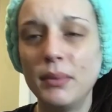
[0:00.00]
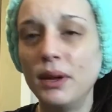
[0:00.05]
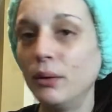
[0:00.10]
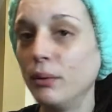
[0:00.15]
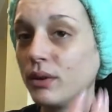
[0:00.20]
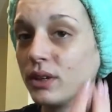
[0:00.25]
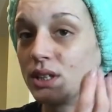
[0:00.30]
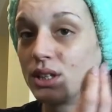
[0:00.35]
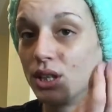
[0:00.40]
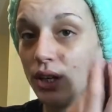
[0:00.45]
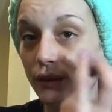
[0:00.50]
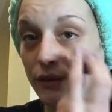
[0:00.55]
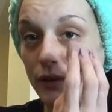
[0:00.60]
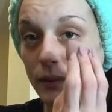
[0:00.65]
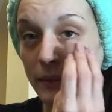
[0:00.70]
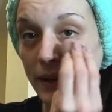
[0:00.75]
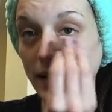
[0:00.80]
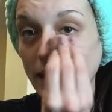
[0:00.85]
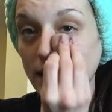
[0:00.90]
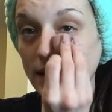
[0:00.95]
but it works good for
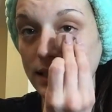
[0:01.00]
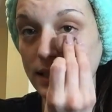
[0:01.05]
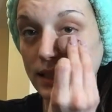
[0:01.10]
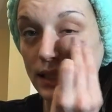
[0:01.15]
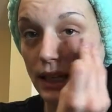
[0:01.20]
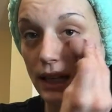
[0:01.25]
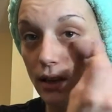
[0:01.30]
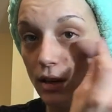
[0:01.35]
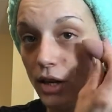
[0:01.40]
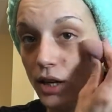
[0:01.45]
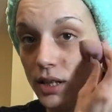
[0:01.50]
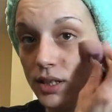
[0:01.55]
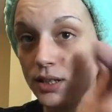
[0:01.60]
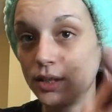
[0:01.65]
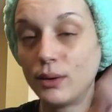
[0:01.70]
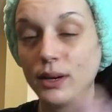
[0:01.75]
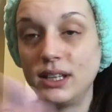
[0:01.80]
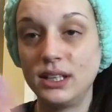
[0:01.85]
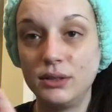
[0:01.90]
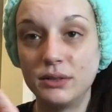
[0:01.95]
my concealer,
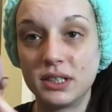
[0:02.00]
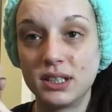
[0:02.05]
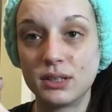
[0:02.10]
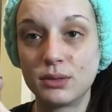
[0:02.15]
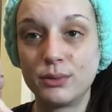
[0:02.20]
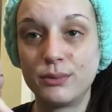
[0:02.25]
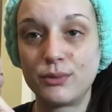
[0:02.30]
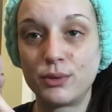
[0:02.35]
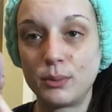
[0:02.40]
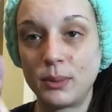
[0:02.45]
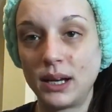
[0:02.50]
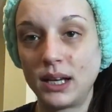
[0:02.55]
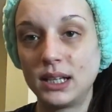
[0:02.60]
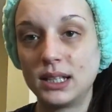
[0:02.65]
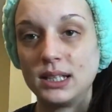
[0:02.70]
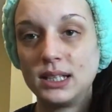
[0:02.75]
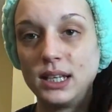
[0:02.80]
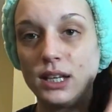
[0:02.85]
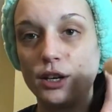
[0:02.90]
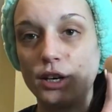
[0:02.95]
so I use this one for my
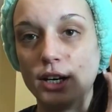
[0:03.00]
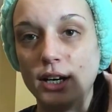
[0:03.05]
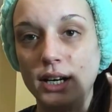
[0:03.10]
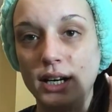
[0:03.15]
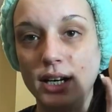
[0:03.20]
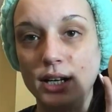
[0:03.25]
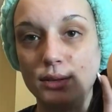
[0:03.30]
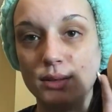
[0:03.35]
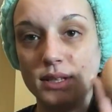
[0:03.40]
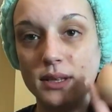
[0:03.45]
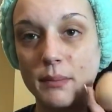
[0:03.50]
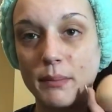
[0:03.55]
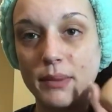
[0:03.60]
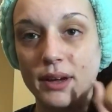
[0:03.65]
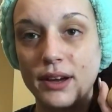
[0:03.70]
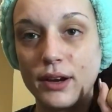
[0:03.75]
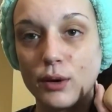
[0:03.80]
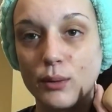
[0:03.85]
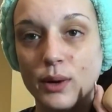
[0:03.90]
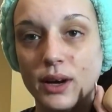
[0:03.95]
concealer and I use the
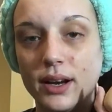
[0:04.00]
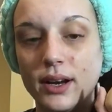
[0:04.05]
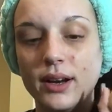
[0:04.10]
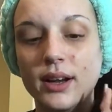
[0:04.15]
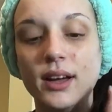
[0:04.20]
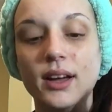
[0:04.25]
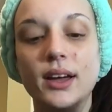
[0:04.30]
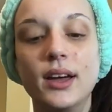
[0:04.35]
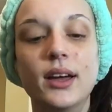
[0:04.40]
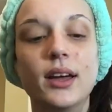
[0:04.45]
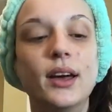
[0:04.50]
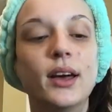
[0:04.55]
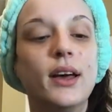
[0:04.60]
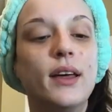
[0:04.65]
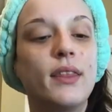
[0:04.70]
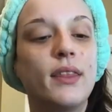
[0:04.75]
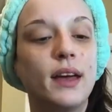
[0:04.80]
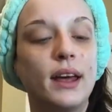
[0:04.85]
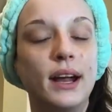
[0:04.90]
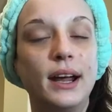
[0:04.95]
bigger one
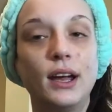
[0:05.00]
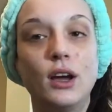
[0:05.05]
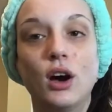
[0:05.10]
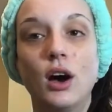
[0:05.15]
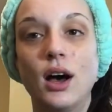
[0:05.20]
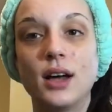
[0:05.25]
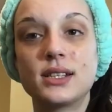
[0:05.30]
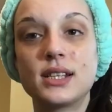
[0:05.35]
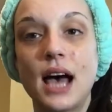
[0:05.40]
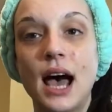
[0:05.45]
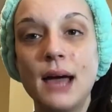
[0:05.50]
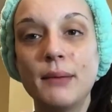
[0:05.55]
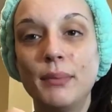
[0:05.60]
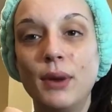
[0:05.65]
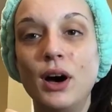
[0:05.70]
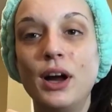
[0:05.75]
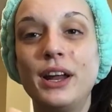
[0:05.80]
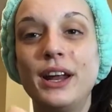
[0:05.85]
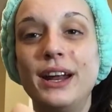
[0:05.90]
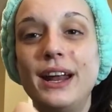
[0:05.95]
that I got. I
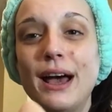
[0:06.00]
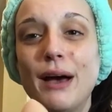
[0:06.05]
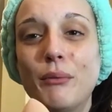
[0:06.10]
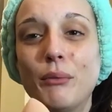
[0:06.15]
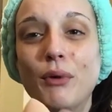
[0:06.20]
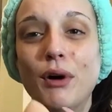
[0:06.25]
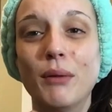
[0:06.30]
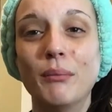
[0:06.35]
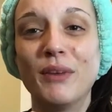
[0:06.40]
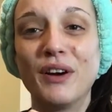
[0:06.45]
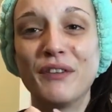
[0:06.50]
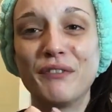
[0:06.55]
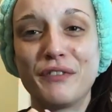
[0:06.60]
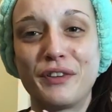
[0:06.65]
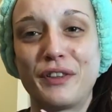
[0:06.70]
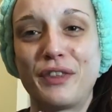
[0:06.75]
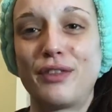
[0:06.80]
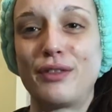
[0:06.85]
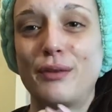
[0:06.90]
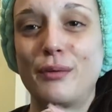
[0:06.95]
bought it at Walmart
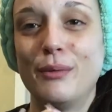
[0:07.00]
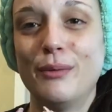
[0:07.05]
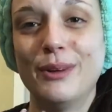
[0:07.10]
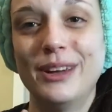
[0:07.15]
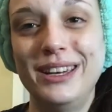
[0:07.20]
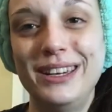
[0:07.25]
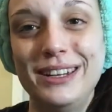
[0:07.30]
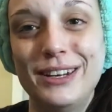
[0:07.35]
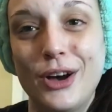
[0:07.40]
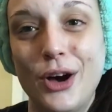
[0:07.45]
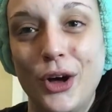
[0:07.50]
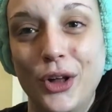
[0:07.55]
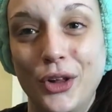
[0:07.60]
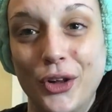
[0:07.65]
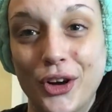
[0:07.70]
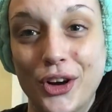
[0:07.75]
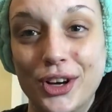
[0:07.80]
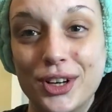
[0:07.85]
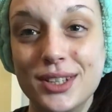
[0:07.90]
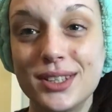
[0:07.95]
for
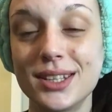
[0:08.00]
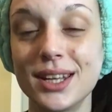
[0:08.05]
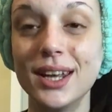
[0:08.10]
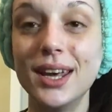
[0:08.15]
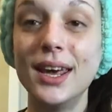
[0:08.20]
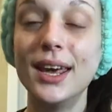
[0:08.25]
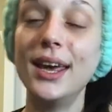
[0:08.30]
$3